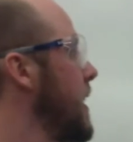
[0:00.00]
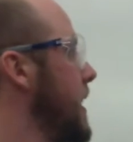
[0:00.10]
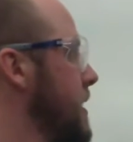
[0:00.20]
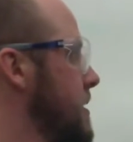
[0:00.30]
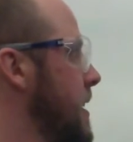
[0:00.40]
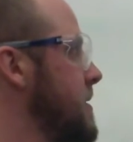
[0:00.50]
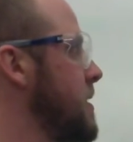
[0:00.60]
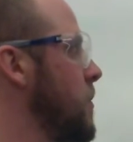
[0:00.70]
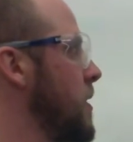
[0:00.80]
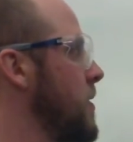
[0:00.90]
and you'll test
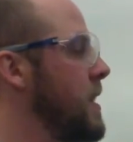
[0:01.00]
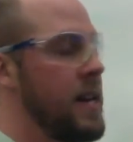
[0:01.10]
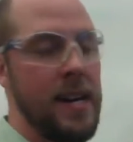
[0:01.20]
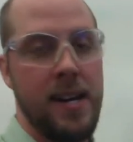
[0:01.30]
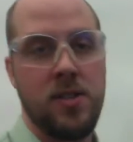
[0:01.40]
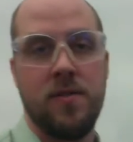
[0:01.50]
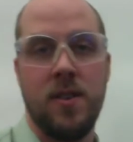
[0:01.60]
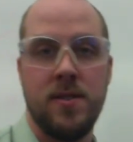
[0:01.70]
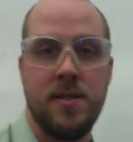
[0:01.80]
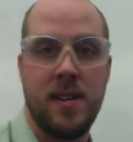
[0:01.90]
it with each of
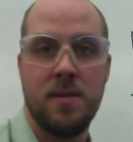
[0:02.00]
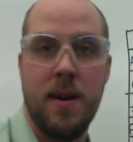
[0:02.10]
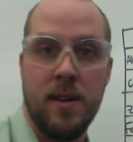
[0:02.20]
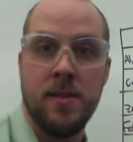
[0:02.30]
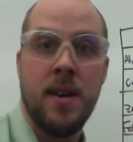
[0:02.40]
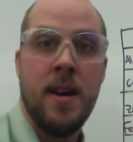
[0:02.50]
those 6 metals.